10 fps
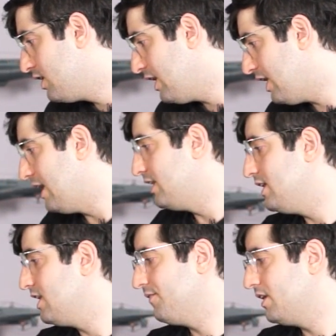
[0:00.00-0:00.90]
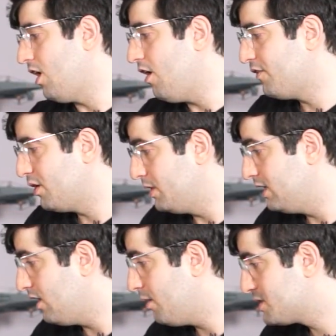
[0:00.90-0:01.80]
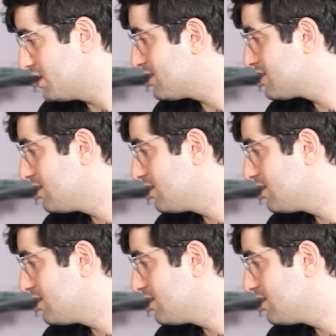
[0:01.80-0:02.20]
And it didn't even offer me in the options.